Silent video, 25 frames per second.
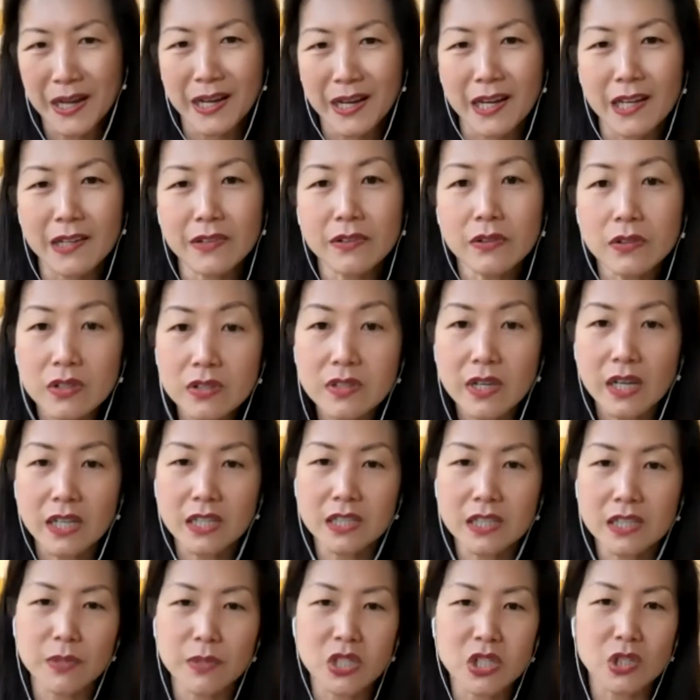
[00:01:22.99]
In this
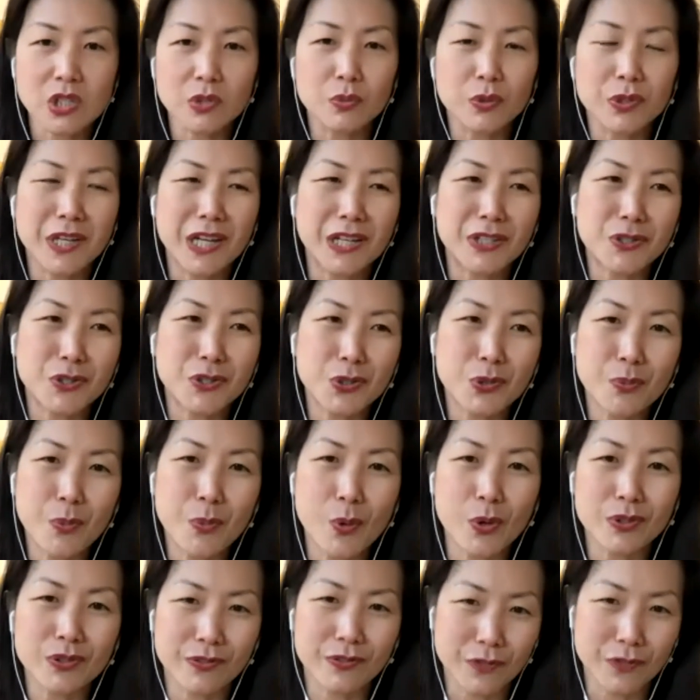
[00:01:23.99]
exhibition, we get two
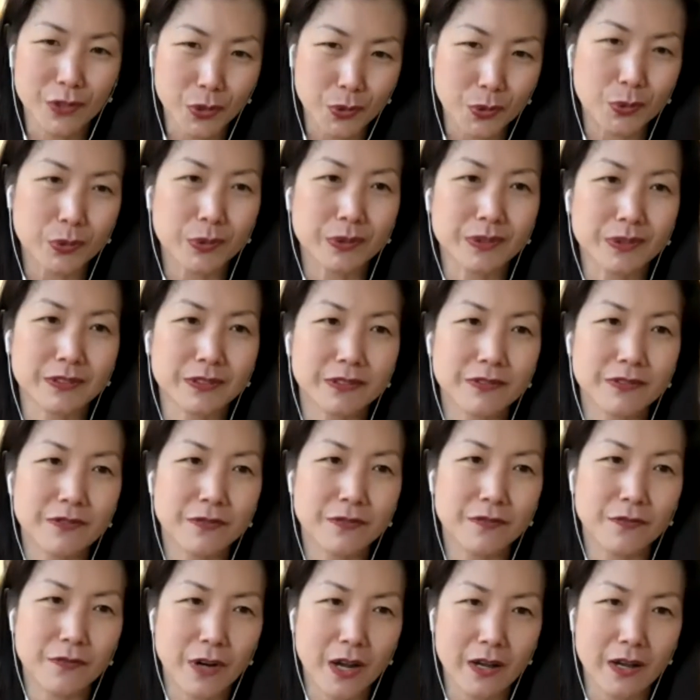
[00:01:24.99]
points of view.
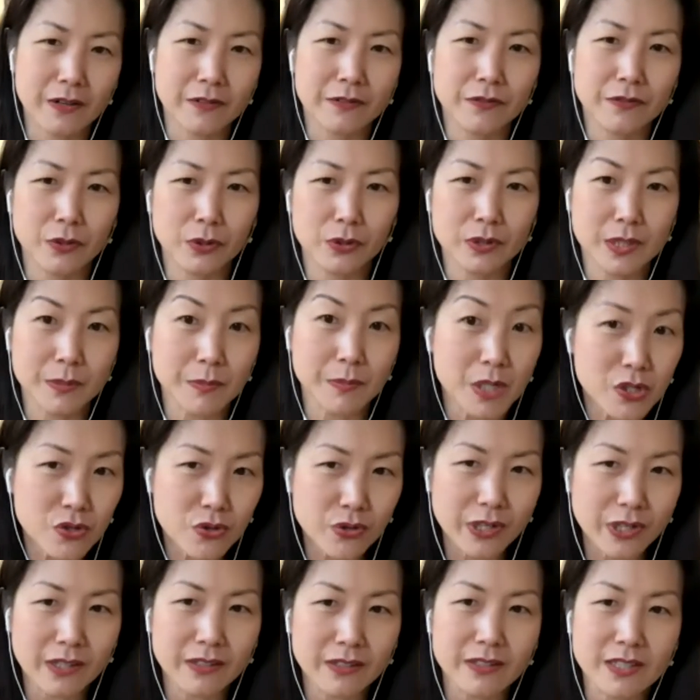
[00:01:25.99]
Uh, for
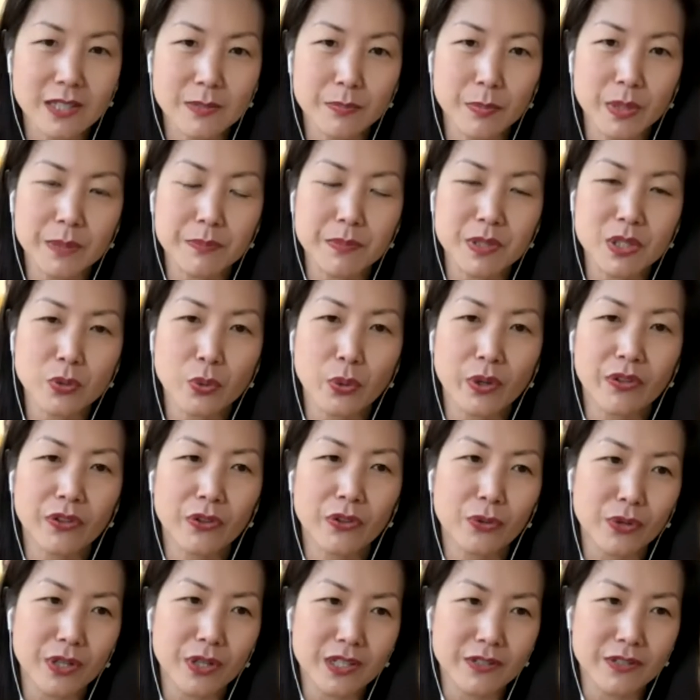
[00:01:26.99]
Demetri, the split between
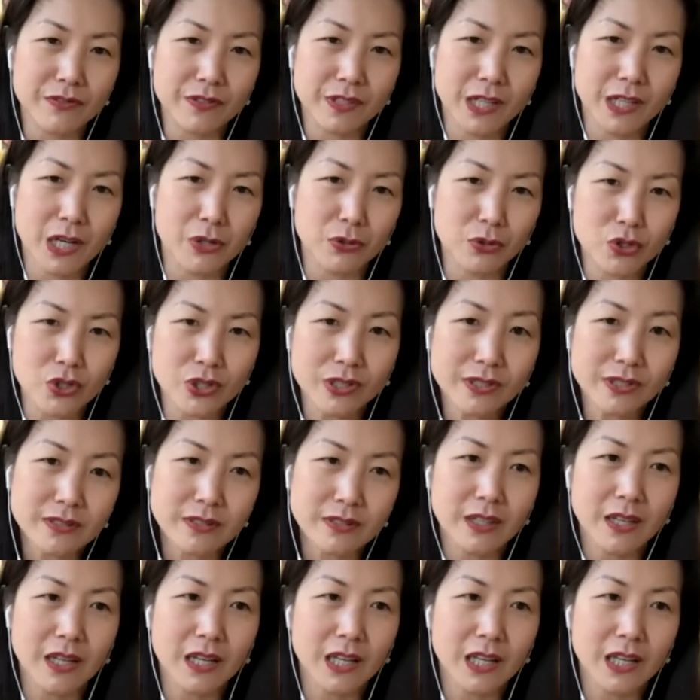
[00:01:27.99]
three different cultures,